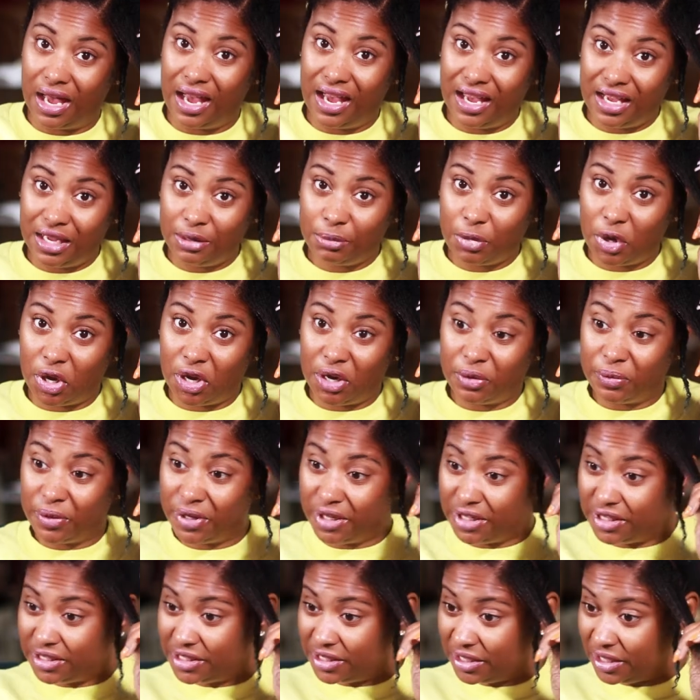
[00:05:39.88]
I'm
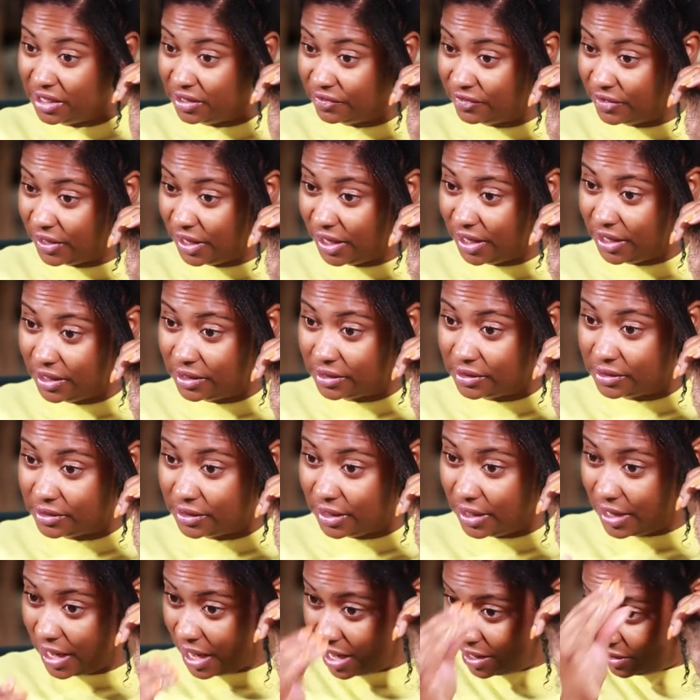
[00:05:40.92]
already seeing flakes,
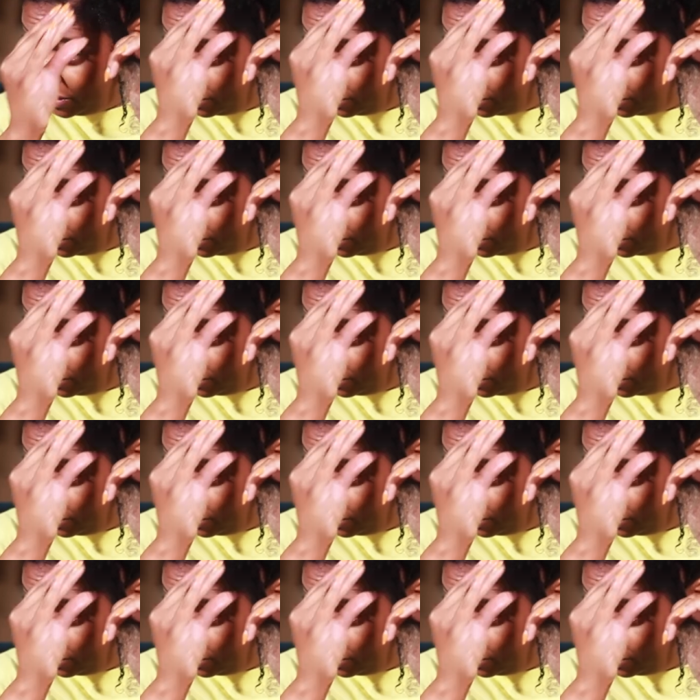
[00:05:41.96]
and I